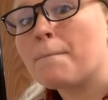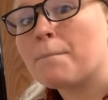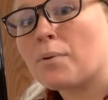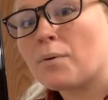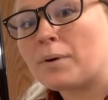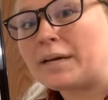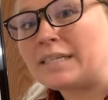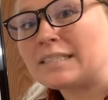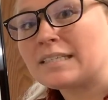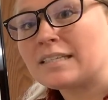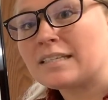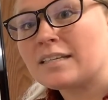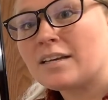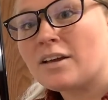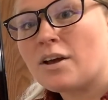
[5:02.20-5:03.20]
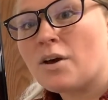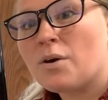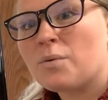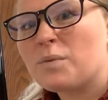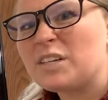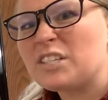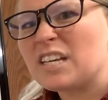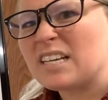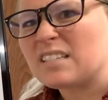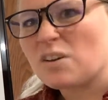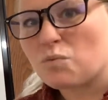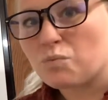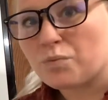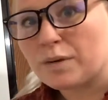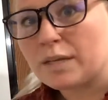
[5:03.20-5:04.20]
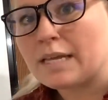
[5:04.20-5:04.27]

point, which is a really